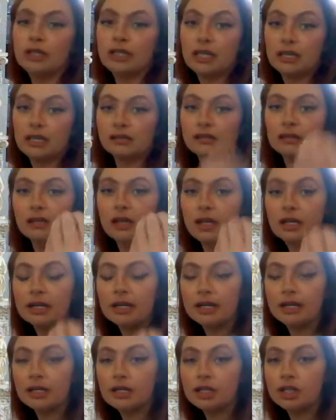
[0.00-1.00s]
get
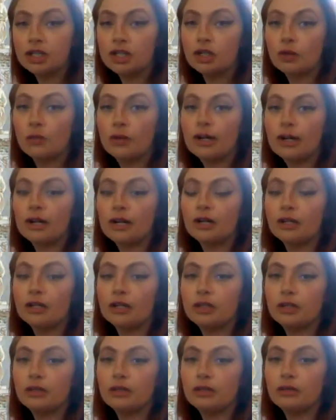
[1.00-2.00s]
sluggish, to where
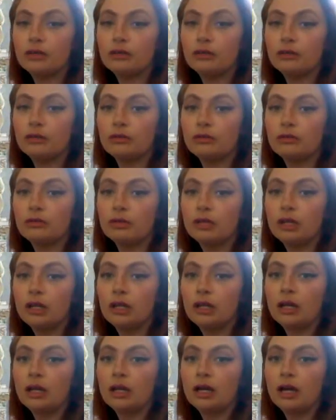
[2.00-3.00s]
you
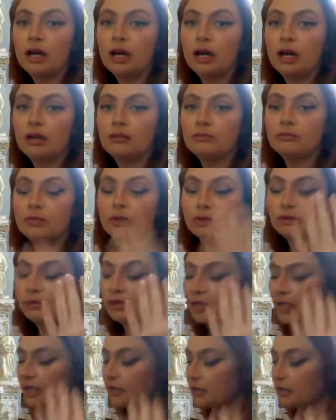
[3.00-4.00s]
lose
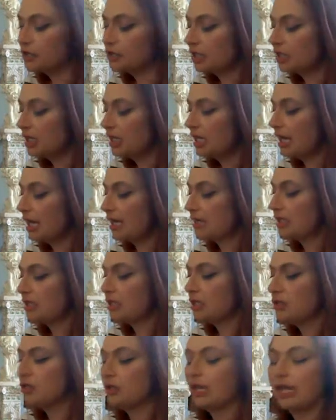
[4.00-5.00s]
energy, and
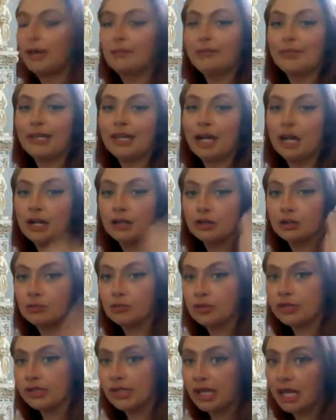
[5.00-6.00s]
then you can't be
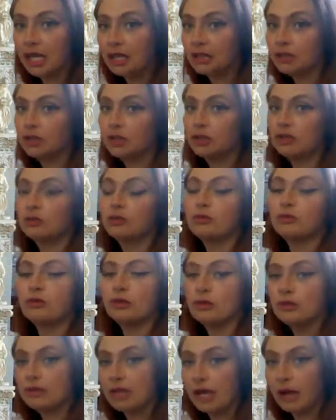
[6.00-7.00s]
100% to
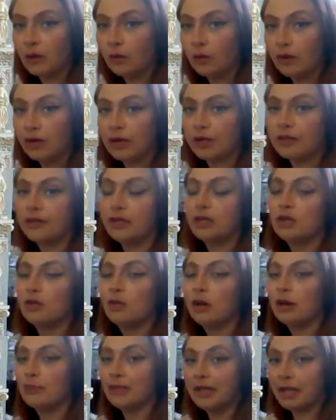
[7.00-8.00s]
do that work that you
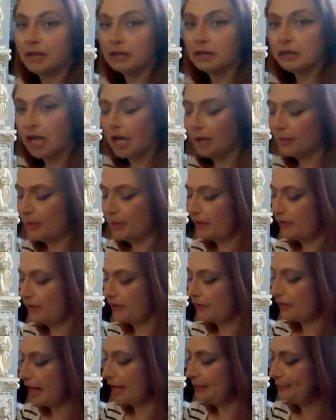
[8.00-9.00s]
want to be on top of,
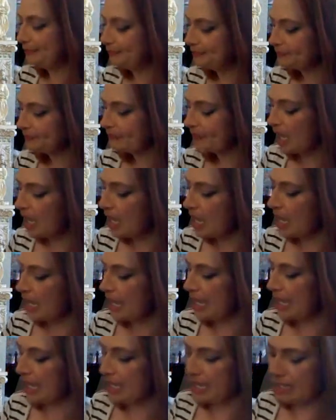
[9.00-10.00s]
right?
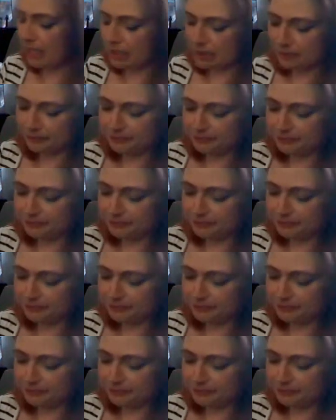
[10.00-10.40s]
And